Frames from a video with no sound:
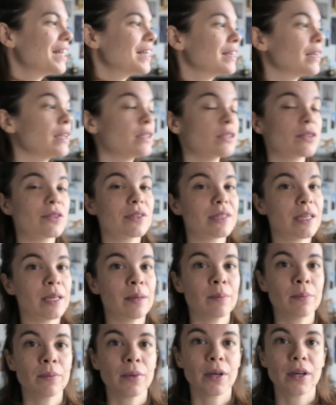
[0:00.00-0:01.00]
that it's the
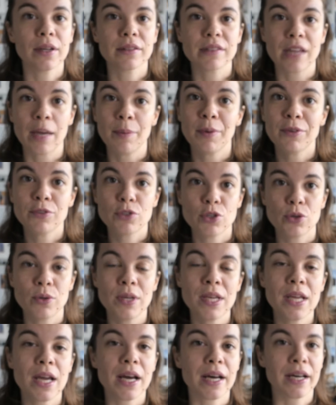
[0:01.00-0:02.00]
same type of
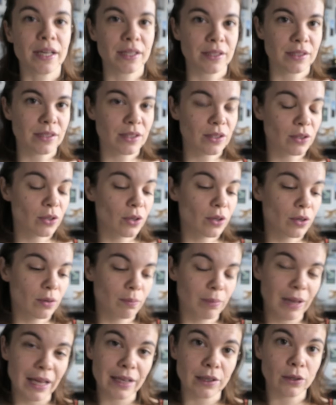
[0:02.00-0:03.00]
tree as the
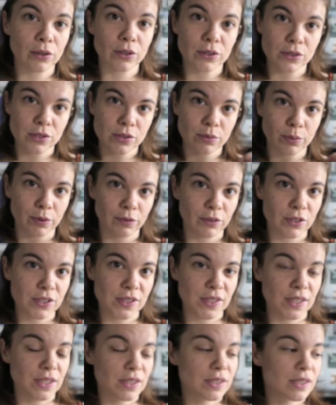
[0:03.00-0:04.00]
black locust with the
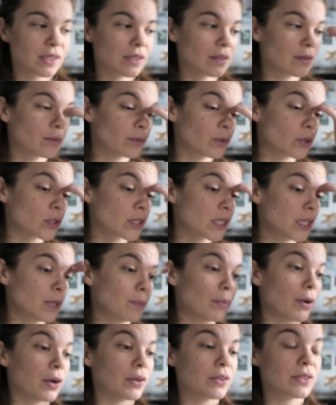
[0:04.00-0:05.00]
seeds, the
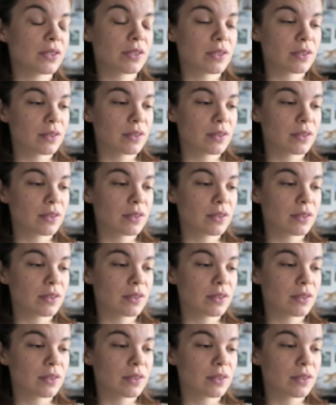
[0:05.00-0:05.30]
seed pods